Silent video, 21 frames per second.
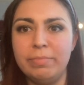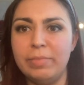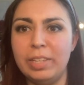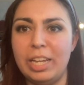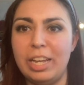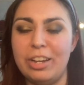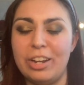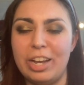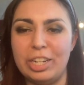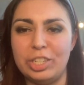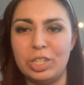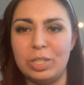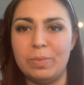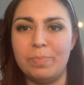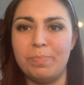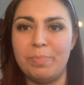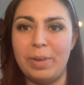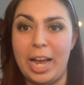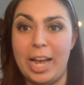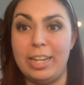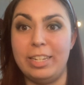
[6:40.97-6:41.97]
you know, I
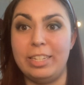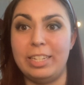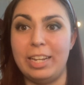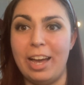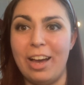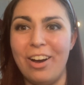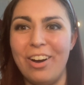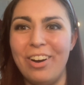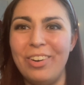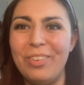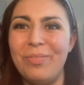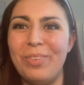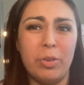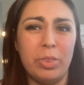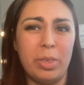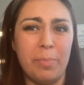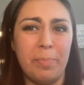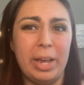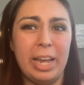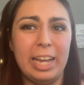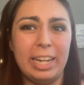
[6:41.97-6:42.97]
just pass out. But
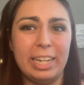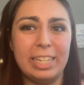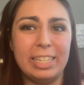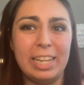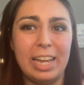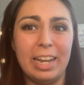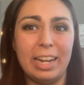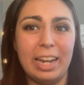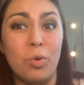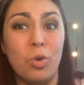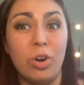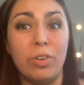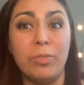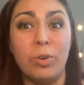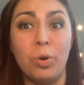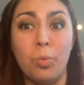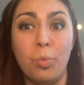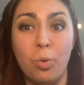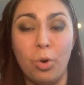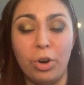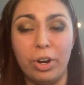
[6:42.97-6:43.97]
the panic attack, more of
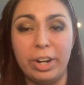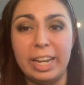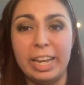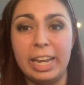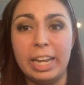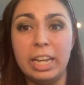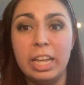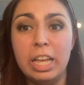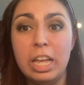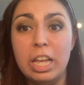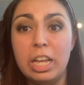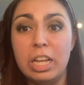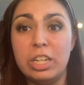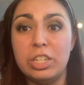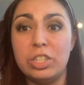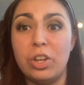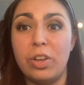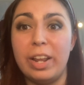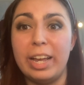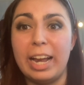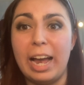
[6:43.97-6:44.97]
a warning.
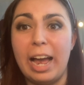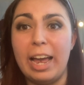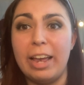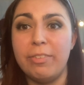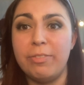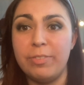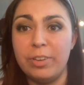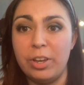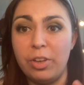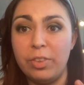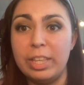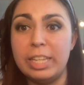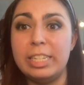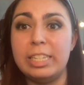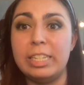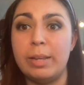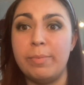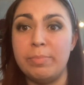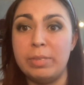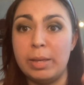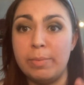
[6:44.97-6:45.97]
So like I feel the
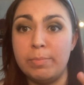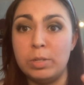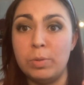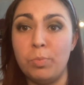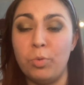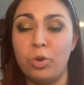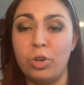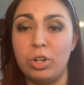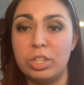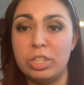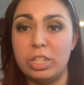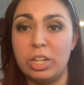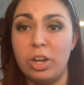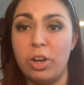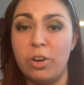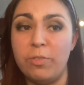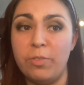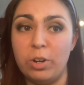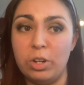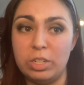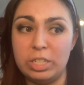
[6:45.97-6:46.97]
symptoms more
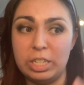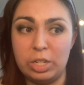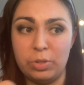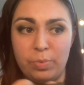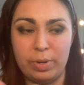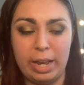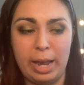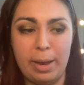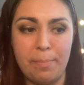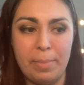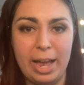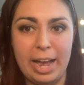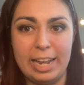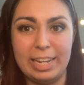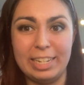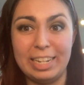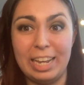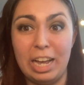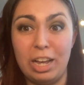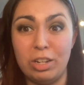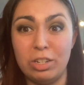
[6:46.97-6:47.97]
so versus when I
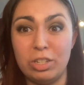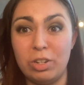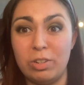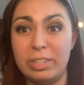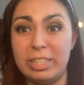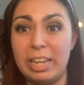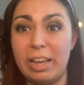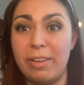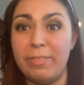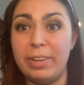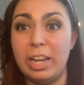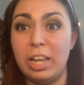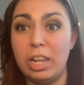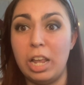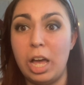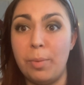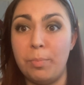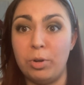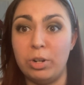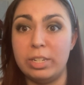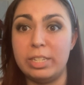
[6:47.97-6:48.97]
pass out. So it's definitely a
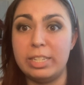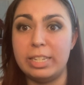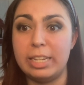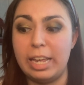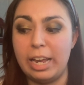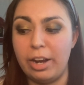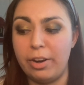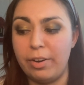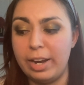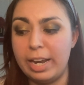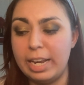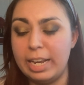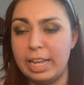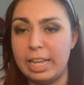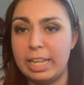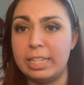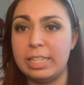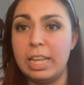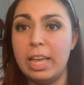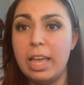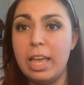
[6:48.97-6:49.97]
lot more scary because